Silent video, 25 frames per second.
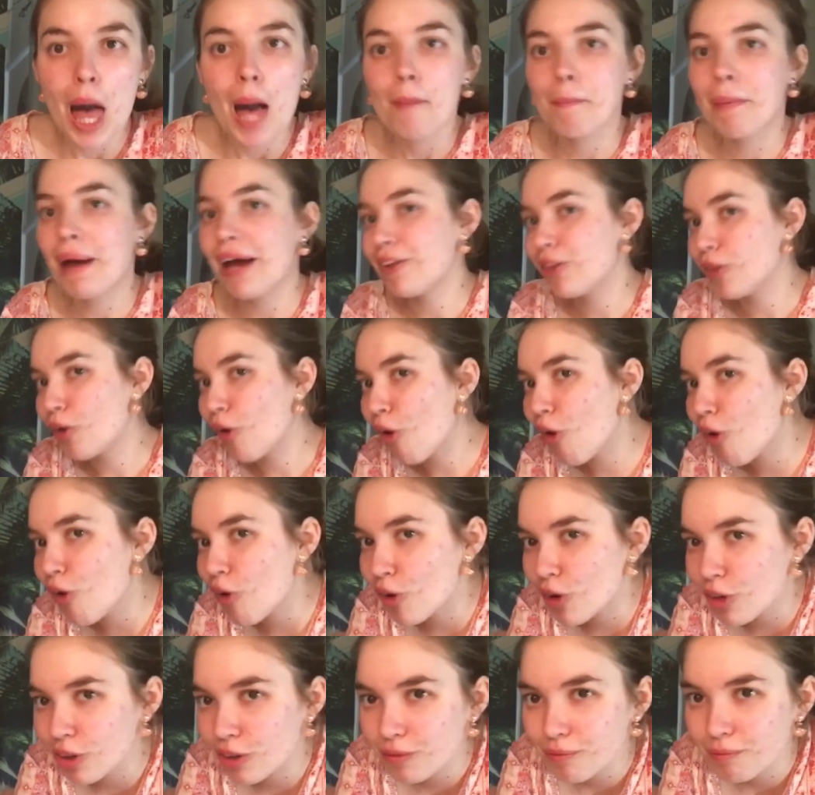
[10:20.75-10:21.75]
But
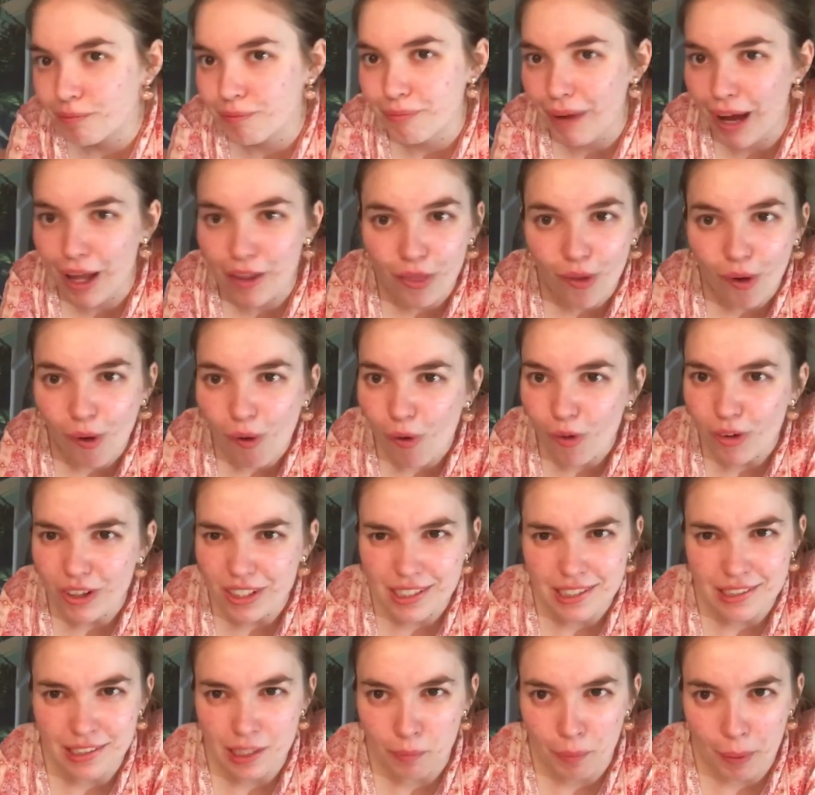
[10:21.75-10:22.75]
not
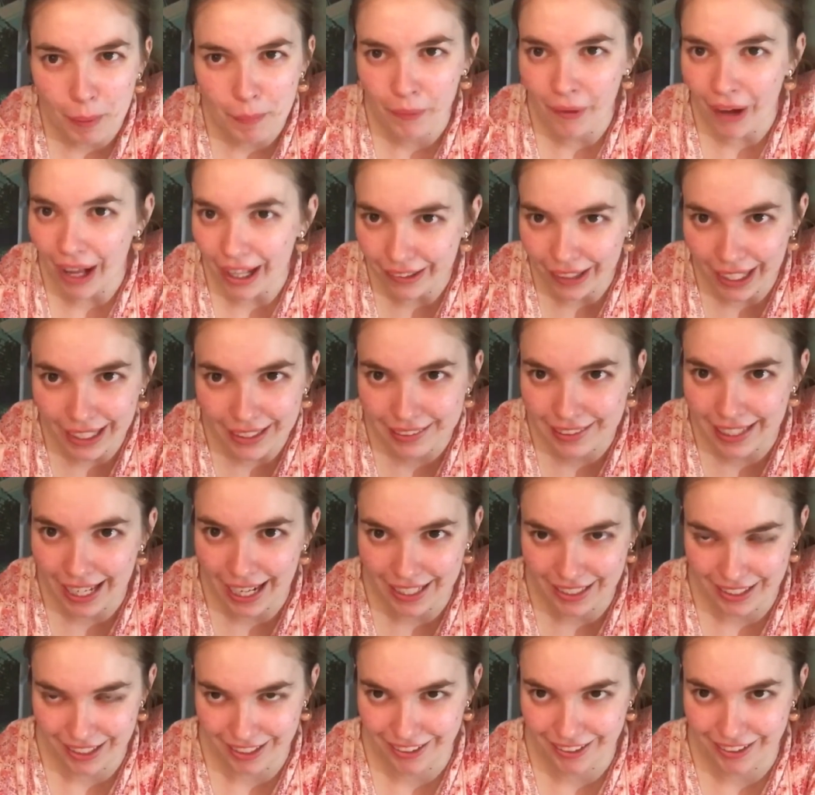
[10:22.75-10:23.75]
autistic people are like
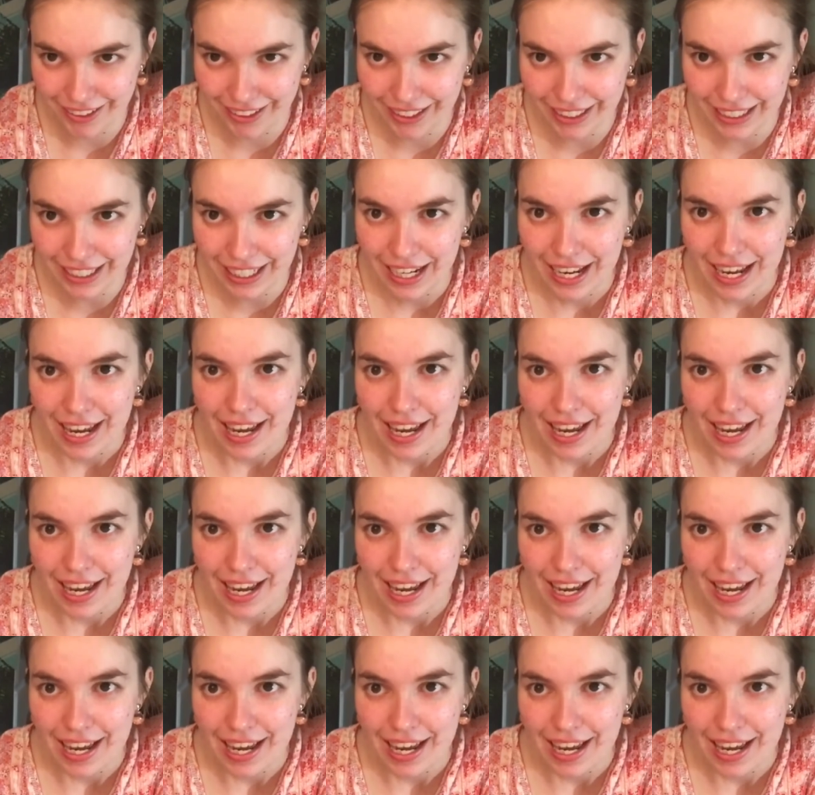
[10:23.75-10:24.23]
that, you know.